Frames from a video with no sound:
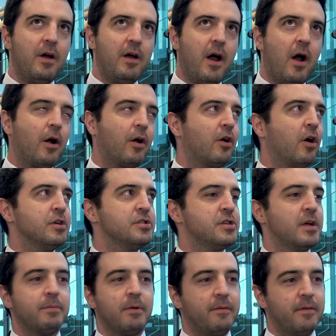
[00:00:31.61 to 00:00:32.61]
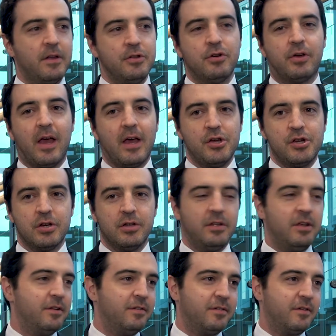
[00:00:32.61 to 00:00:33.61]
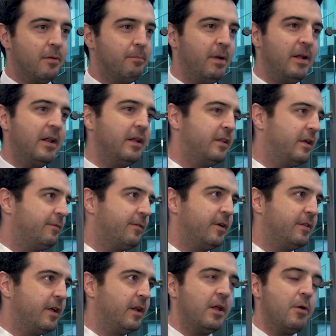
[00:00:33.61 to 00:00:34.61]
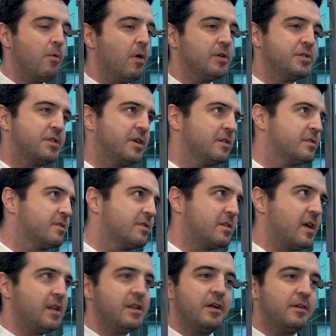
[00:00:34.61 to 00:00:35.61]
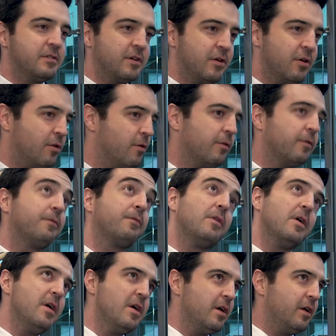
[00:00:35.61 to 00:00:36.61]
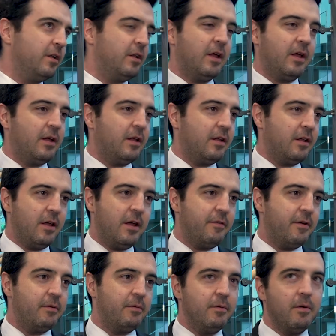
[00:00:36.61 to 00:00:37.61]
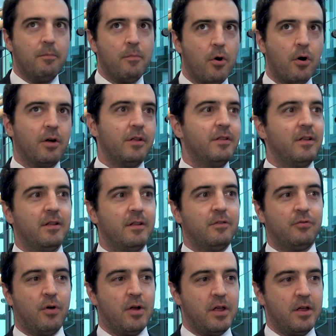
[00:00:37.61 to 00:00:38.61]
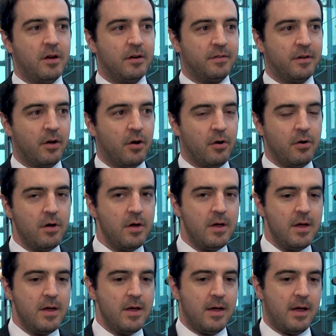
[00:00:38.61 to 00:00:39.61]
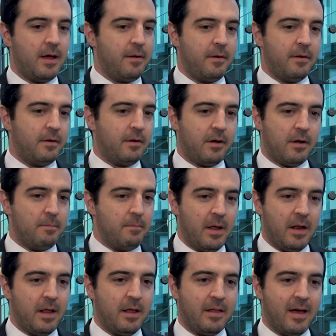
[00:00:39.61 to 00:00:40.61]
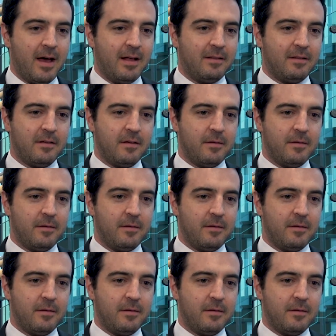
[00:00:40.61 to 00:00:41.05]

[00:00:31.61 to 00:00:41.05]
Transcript: our concept of education is completely different than it was just ten years ago, or uh, even more than twenty years ago, uh, meaning that